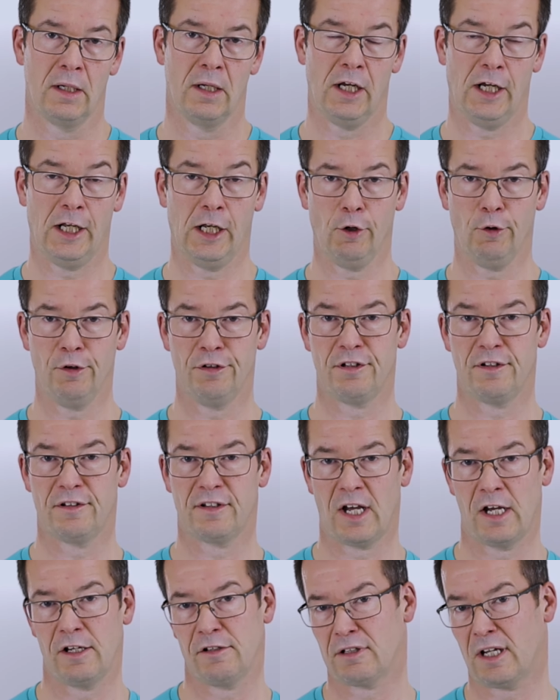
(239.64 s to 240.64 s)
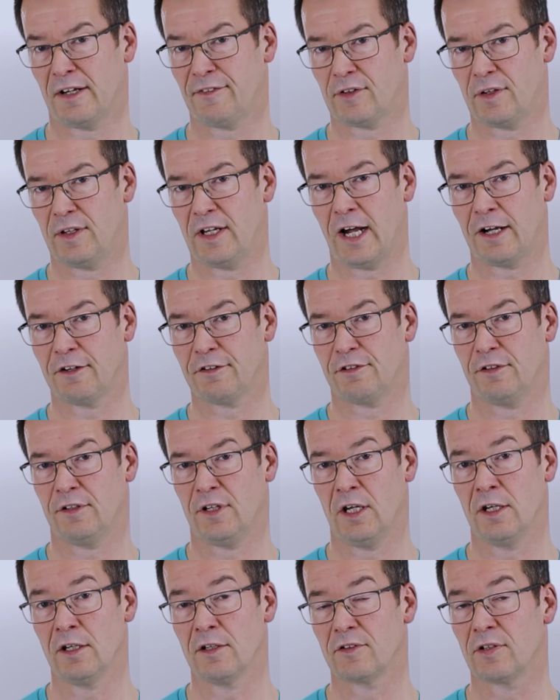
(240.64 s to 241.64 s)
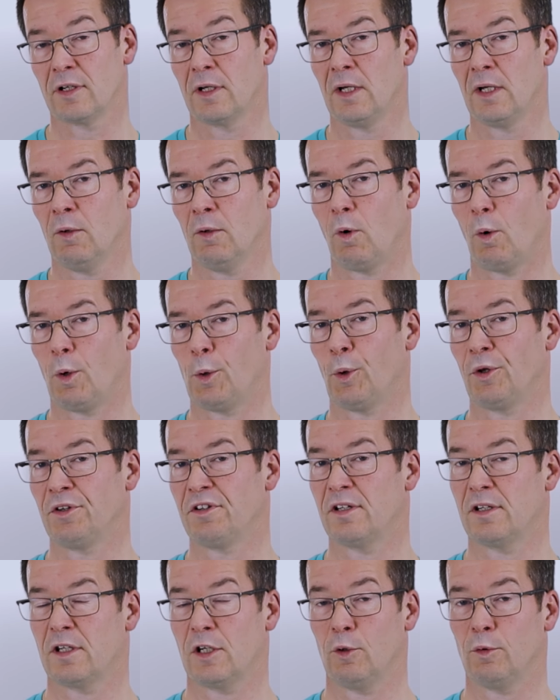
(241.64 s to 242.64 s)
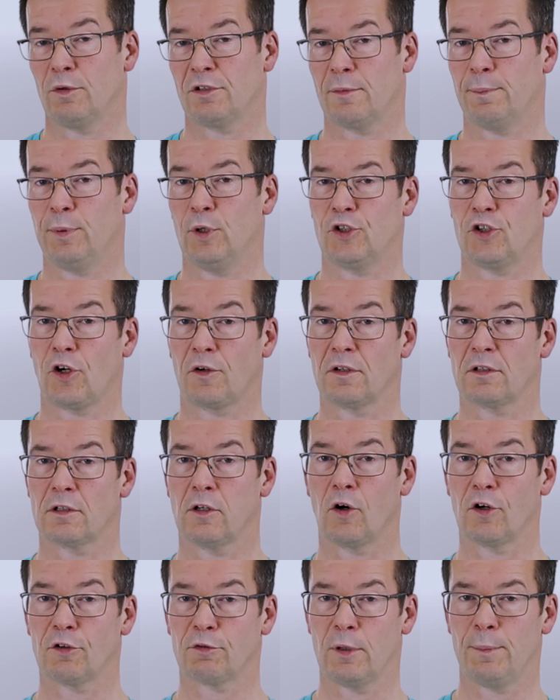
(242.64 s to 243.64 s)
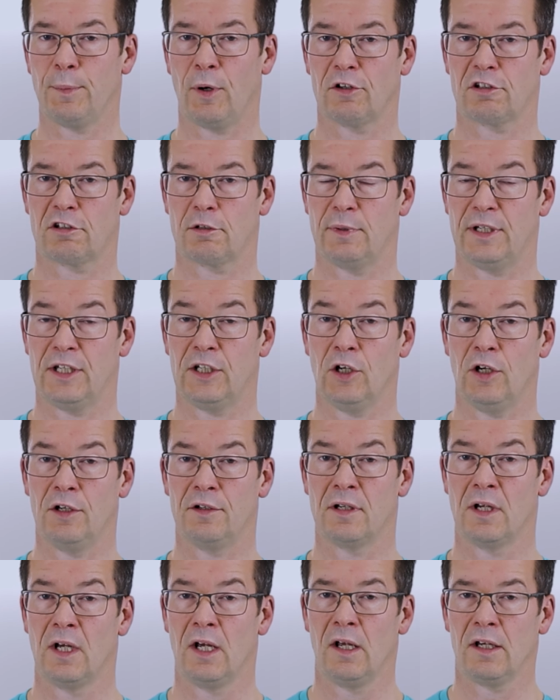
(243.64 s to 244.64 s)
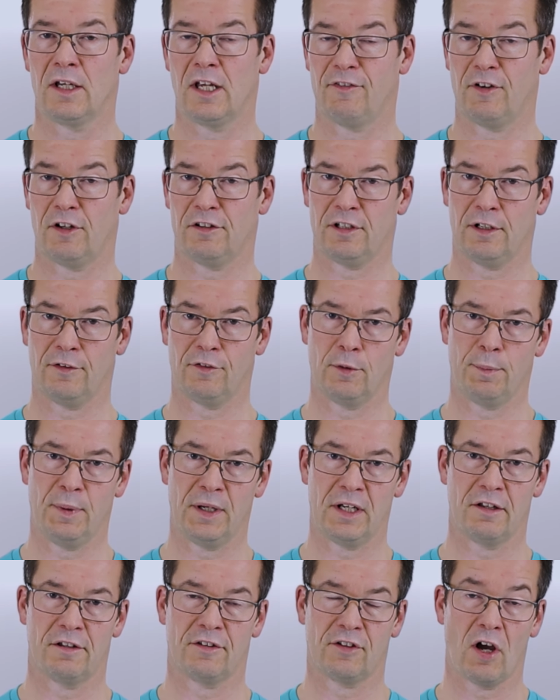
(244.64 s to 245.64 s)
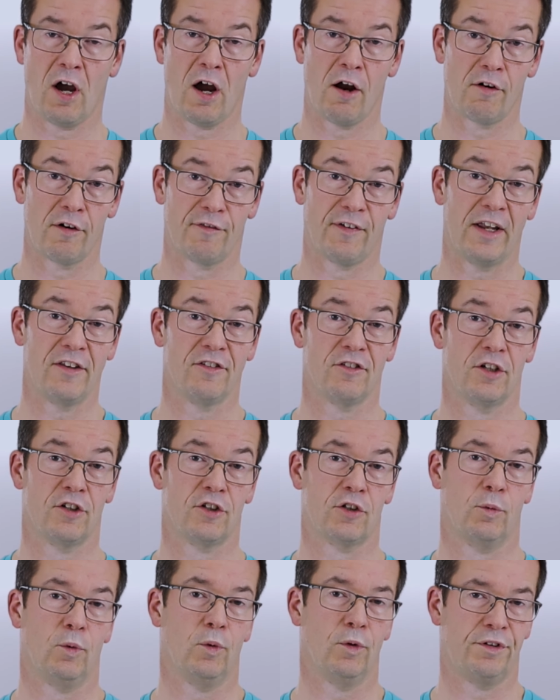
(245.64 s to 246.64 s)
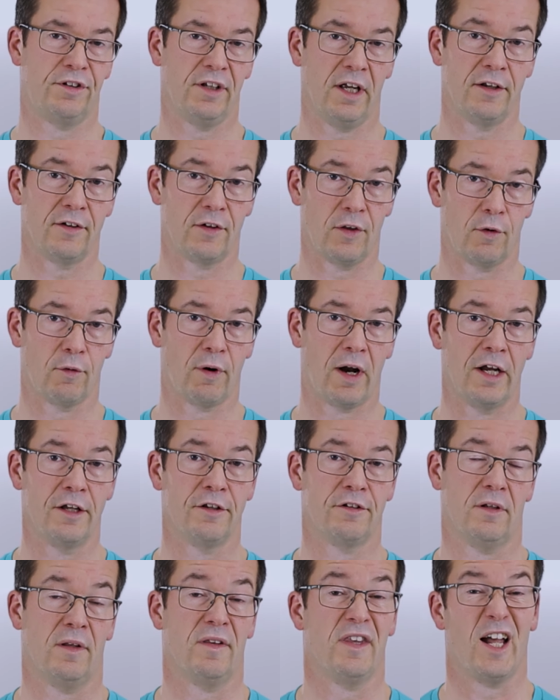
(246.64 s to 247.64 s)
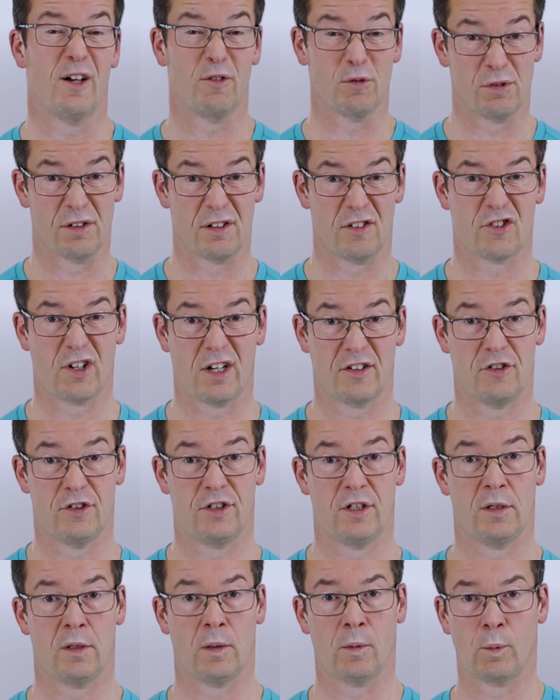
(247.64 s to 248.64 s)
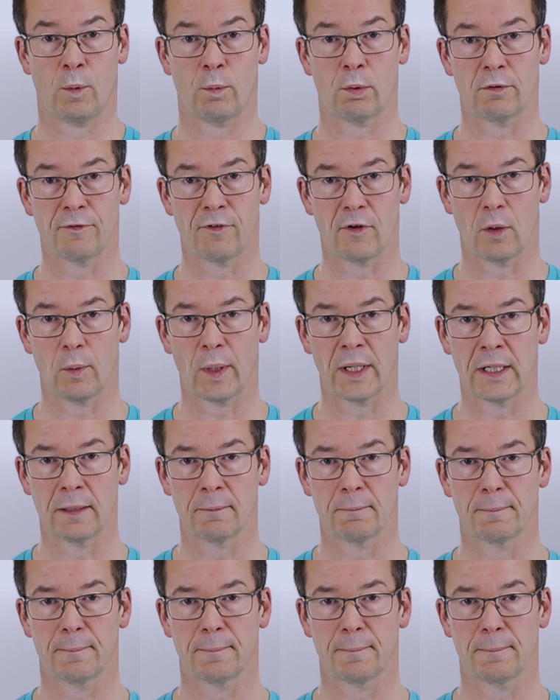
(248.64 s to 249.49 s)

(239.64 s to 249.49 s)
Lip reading: In Lewis's case, after the accident, what we wanted to do was to push on as long as we possibly could, give ourselves the biggest tyre advantage towards the end of the race, and that was the strategy that we were following.